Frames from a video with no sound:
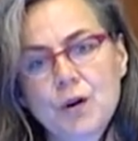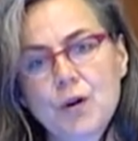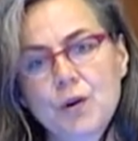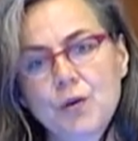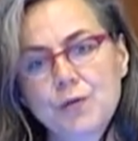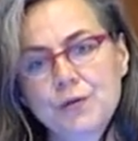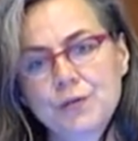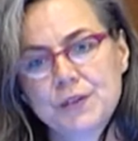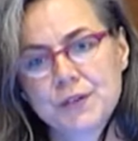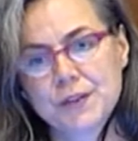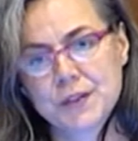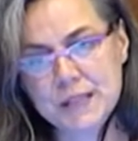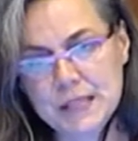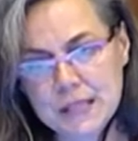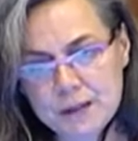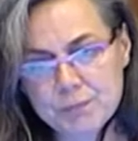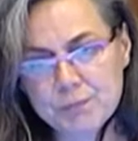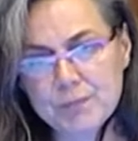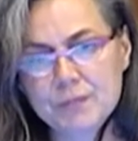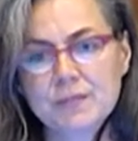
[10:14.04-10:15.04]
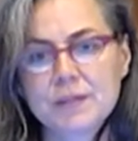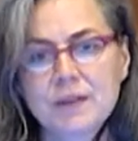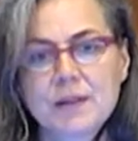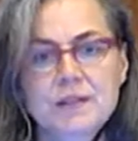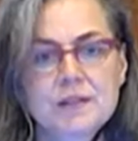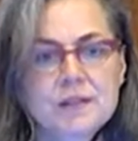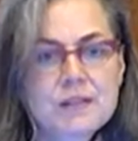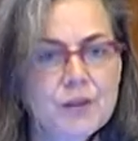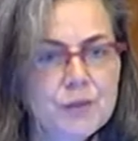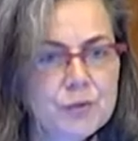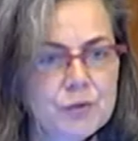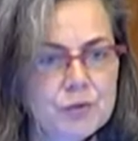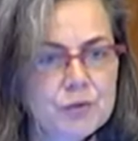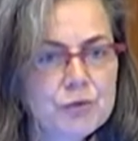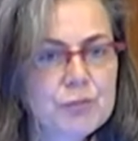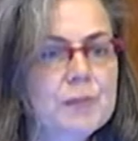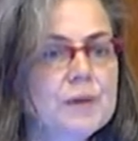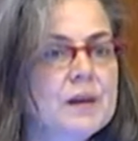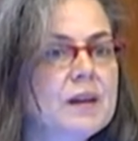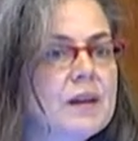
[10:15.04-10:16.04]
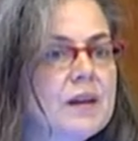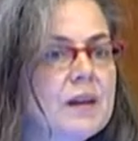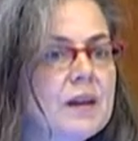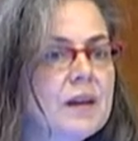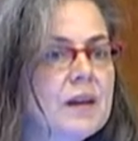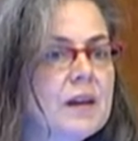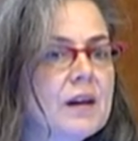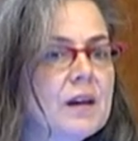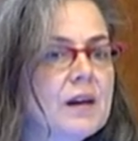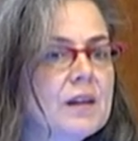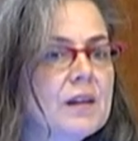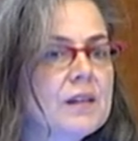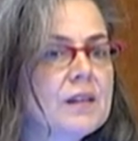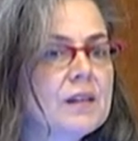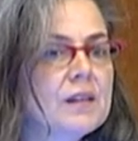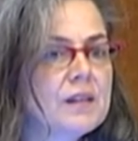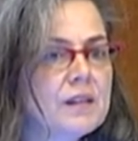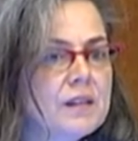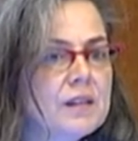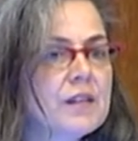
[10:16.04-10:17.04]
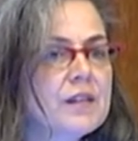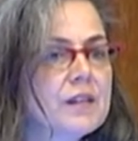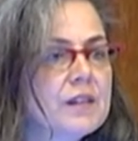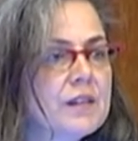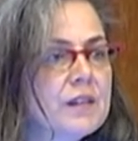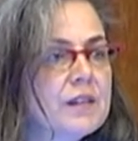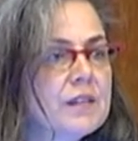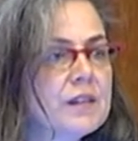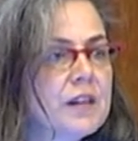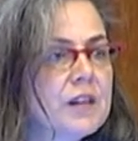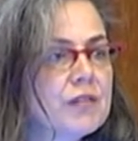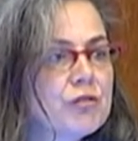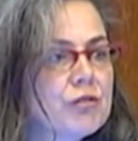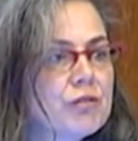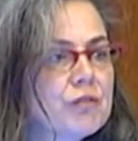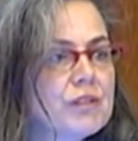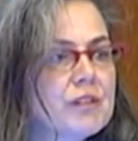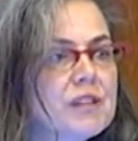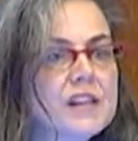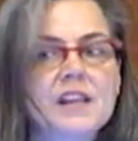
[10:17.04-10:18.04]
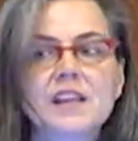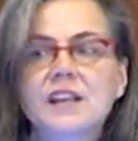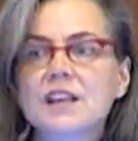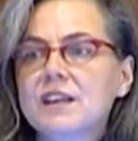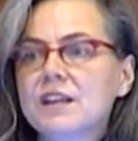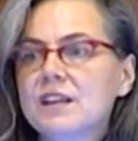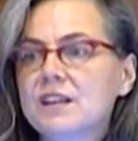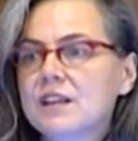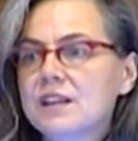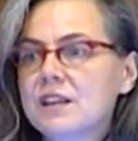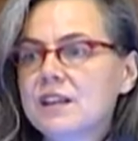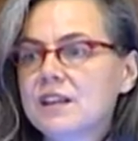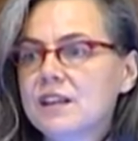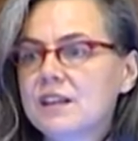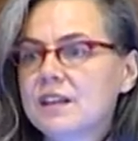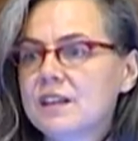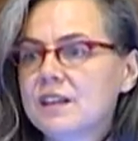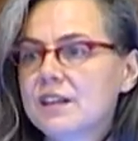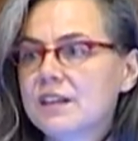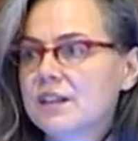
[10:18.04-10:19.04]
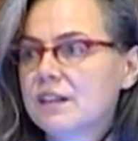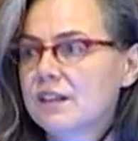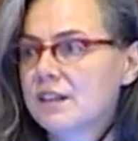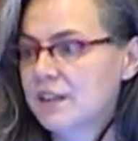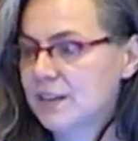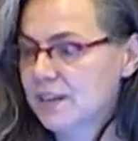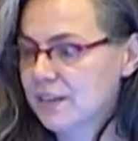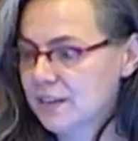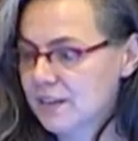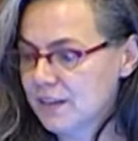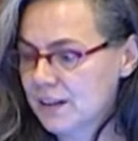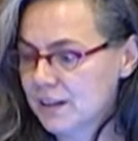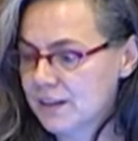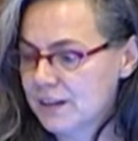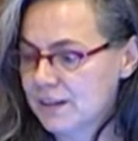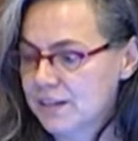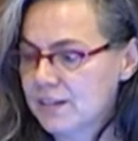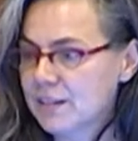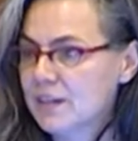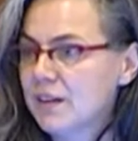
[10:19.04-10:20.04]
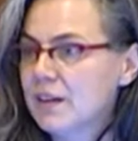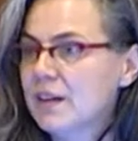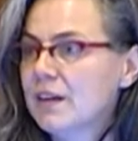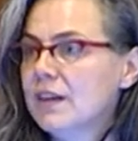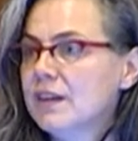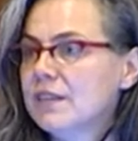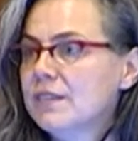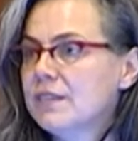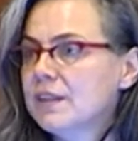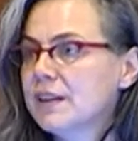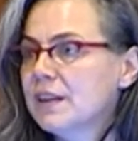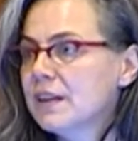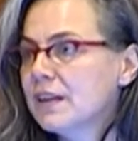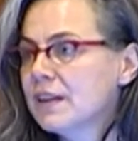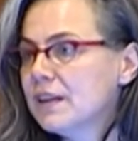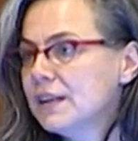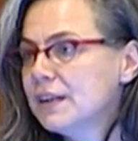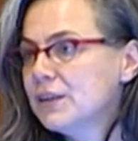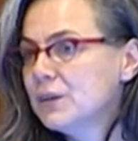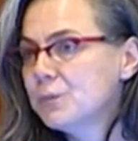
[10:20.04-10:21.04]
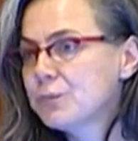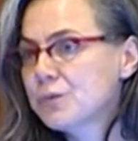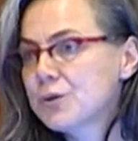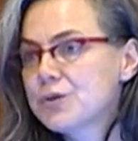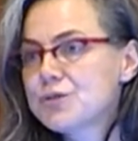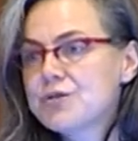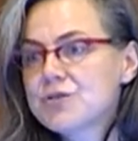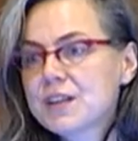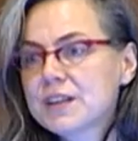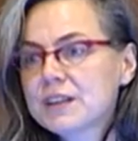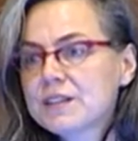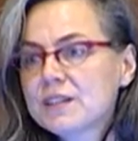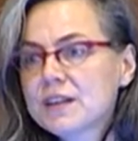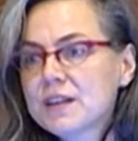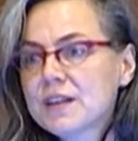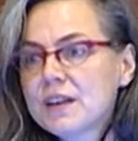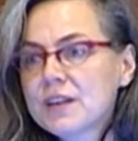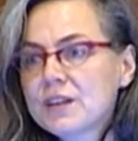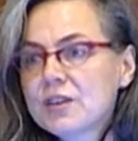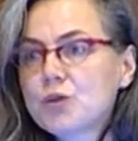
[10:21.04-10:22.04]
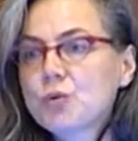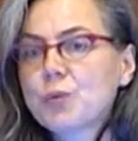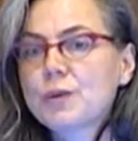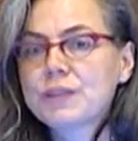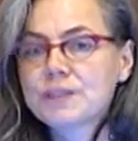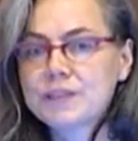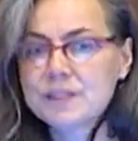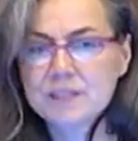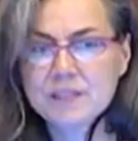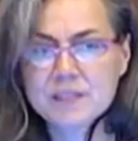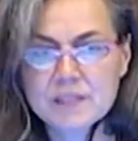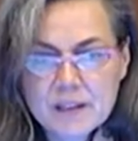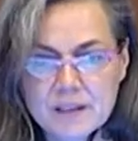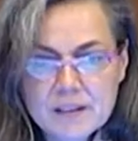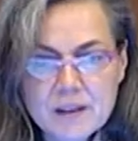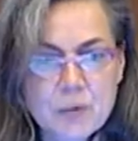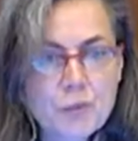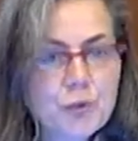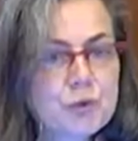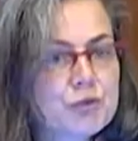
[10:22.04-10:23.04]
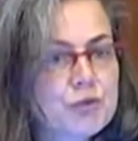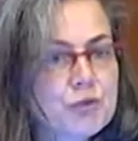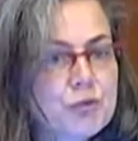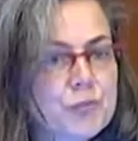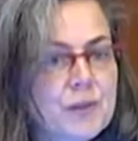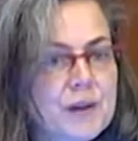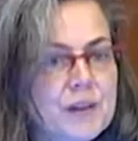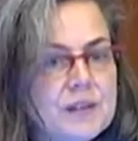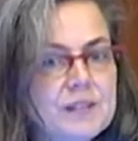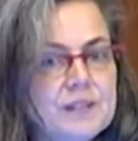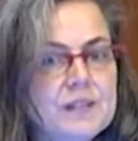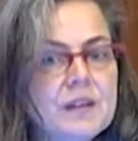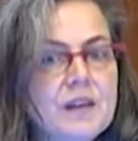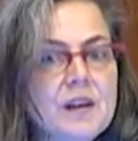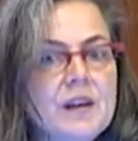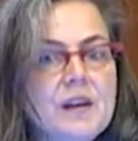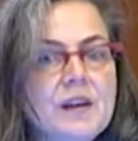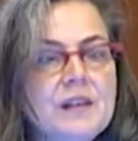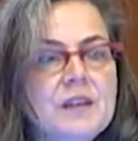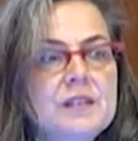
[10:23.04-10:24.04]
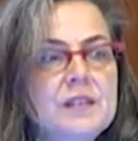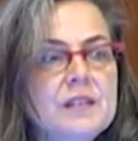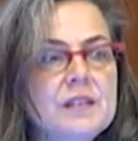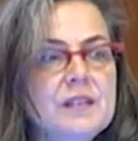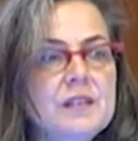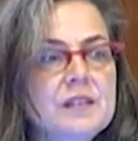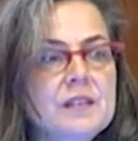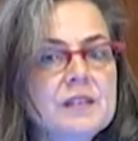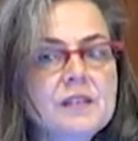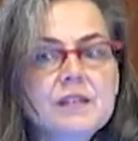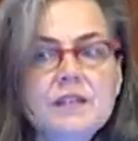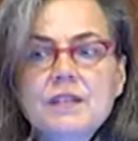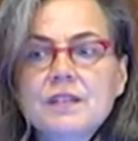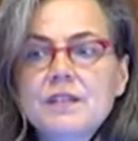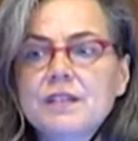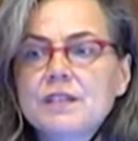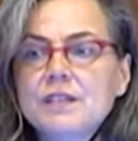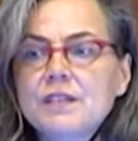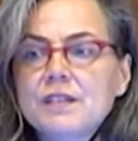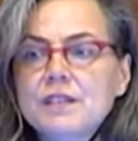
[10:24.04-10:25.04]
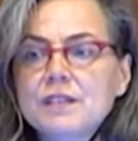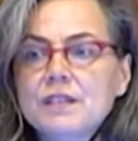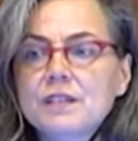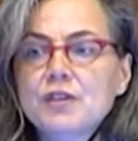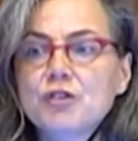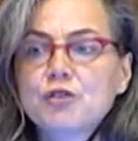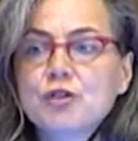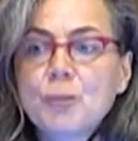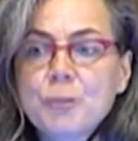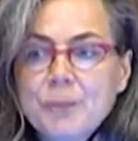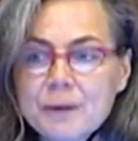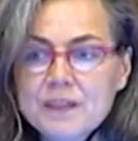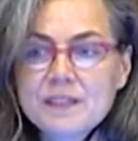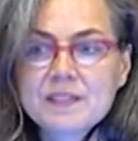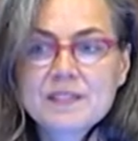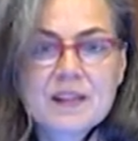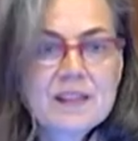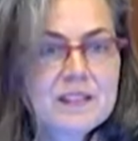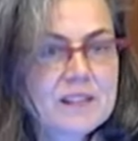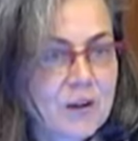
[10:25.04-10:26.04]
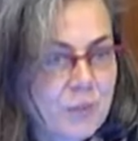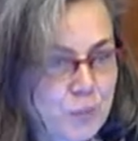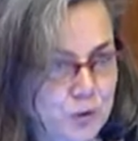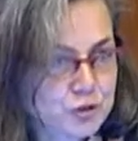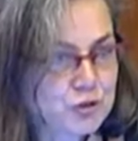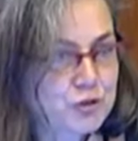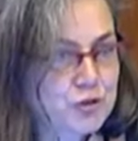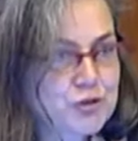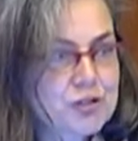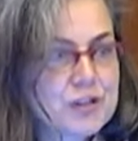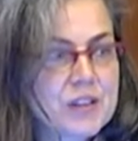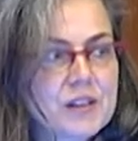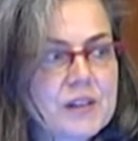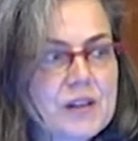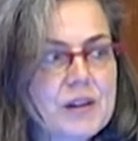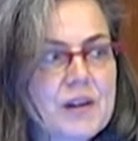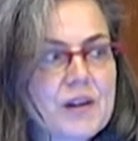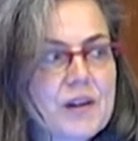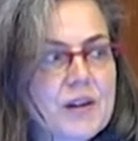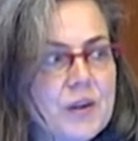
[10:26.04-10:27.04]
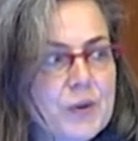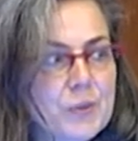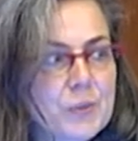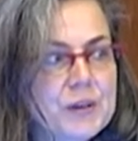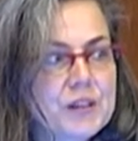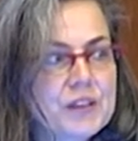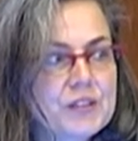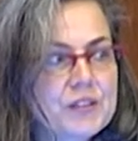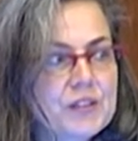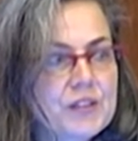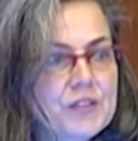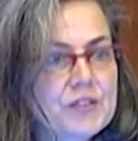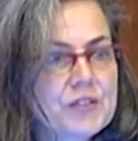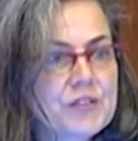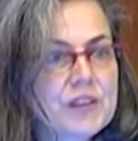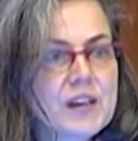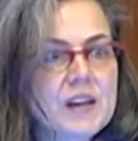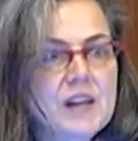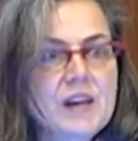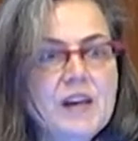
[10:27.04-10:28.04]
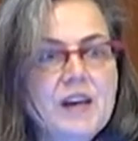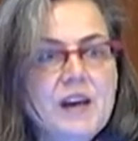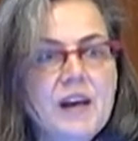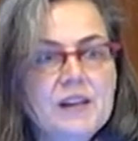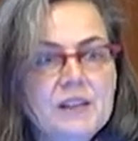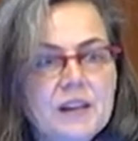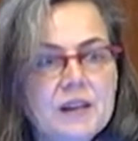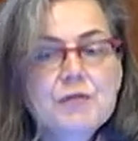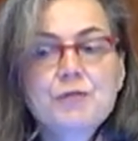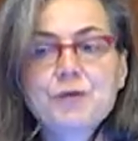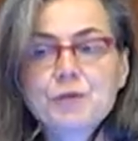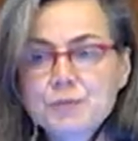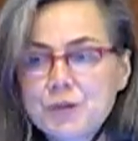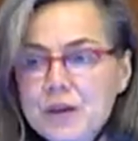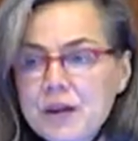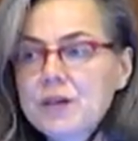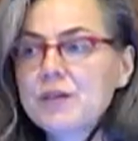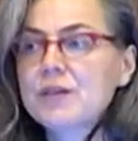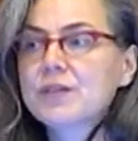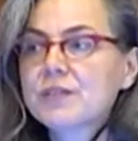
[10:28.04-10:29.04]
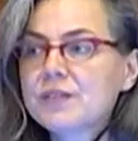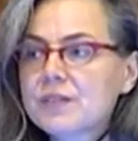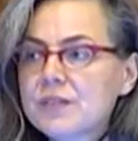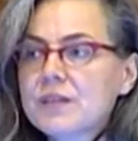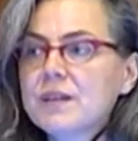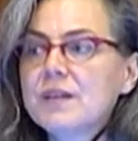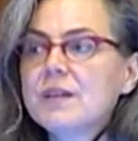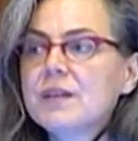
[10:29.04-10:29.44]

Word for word: of the theme that is going to be uh, central in, uh, in, uh, in, in, the, uh, in the project, the questions that they want to raise, the, uh, the topics that they want to share uh, with each other. And then from there on,